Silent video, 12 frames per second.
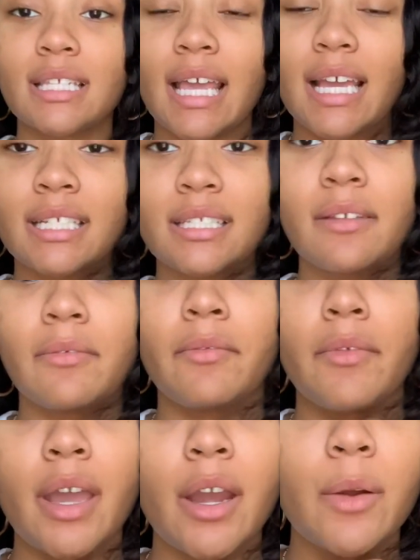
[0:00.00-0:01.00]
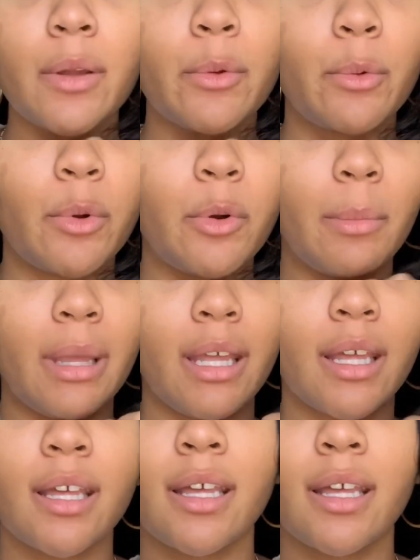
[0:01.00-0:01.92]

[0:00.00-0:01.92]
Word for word: actually very roomy.